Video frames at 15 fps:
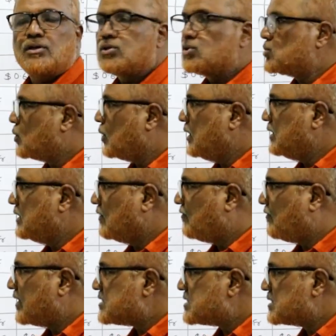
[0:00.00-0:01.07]
So in the
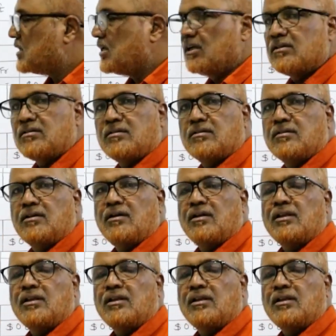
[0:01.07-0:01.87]
first case,